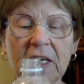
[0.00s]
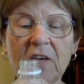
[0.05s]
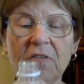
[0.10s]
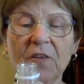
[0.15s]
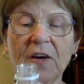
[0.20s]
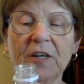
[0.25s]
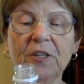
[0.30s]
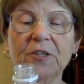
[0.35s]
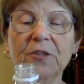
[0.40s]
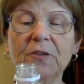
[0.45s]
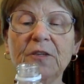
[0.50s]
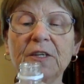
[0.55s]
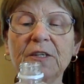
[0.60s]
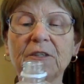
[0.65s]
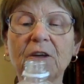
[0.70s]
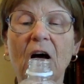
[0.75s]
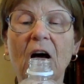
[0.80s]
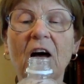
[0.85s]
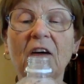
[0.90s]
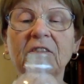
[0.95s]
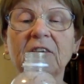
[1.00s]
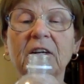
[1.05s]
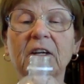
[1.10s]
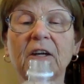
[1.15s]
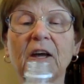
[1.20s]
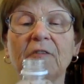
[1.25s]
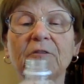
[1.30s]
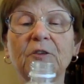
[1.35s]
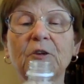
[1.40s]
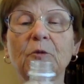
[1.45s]
if I do this often
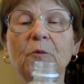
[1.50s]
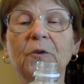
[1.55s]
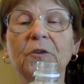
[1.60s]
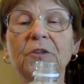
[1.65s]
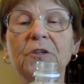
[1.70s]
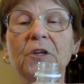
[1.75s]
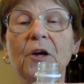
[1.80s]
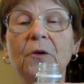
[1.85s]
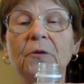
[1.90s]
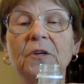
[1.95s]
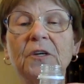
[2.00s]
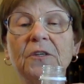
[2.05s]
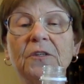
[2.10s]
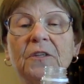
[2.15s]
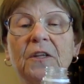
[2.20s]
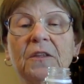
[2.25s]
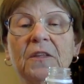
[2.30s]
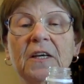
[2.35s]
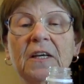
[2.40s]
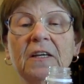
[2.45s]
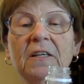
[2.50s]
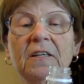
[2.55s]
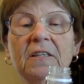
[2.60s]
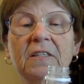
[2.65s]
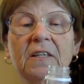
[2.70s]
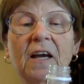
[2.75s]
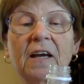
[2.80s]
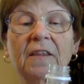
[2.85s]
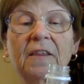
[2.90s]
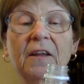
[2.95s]
enough, you will notice that the
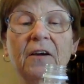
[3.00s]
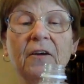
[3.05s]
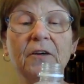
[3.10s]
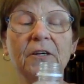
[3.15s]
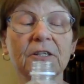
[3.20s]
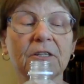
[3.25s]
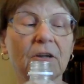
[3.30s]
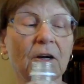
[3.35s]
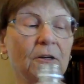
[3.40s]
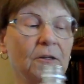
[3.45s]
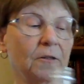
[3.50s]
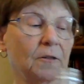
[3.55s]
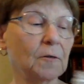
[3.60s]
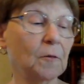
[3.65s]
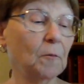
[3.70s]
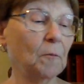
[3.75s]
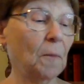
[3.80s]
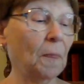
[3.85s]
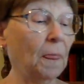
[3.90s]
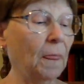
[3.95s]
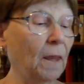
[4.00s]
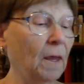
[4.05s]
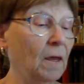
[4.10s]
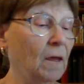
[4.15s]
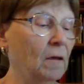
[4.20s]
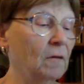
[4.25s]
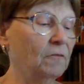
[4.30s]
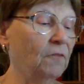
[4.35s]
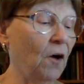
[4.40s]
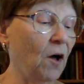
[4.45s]
inside there is starting to
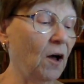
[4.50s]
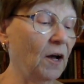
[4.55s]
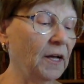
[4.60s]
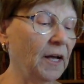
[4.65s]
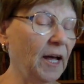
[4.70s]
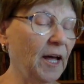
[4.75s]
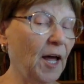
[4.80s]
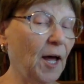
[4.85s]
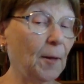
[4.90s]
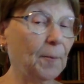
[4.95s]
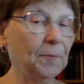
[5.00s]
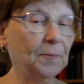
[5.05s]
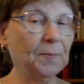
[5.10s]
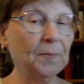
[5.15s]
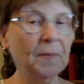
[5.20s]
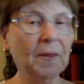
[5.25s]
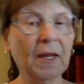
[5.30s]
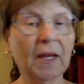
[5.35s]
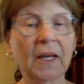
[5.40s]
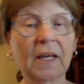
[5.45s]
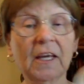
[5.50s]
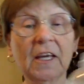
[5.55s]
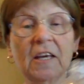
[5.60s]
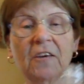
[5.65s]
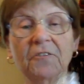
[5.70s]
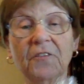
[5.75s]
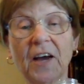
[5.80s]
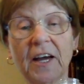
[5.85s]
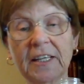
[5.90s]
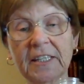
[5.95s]
fog up.
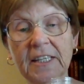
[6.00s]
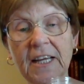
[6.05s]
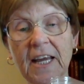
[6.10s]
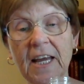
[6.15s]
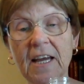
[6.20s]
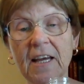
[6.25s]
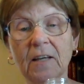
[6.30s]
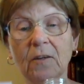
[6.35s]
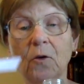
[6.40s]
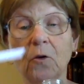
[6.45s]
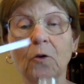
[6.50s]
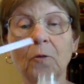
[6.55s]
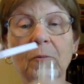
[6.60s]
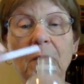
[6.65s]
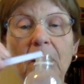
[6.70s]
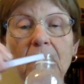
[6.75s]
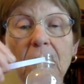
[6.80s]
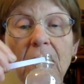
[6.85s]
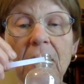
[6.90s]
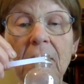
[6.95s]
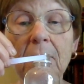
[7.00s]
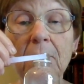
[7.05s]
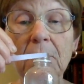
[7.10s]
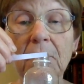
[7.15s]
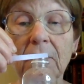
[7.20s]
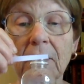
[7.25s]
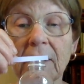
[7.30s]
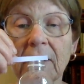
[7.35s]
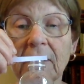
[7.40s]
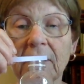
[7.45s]
If I take and hold my
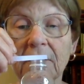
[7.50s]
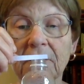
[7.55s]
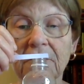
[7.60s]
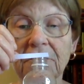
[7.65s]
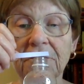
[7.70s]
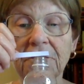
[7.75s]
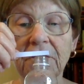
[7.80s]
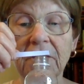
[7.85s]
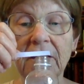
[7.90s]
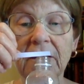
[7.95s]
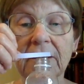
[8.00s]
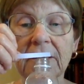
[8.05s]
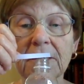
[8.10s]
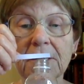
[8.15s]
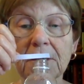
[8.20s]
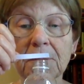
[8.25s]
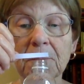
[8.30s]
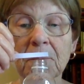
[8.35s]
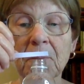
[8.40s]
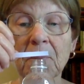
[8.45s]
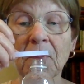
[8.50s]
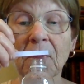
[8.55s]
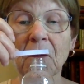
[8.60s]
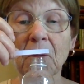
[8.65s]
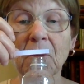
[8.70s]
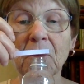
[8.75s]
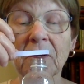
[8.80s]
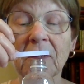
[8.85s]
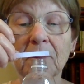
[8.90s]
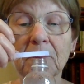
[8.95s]
paper out in front
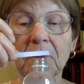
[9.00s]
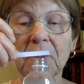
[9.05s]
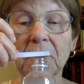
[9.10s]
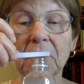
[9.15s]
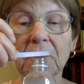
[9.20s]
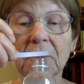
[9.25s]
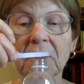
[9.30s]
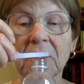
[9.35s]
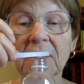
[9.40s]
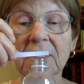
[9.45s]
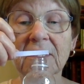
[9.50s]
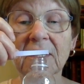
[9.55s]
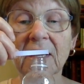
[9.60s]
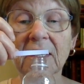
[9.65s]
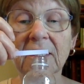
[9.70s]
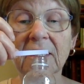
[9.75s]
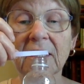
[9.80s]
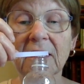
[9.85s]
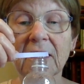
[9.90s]
when I blow across like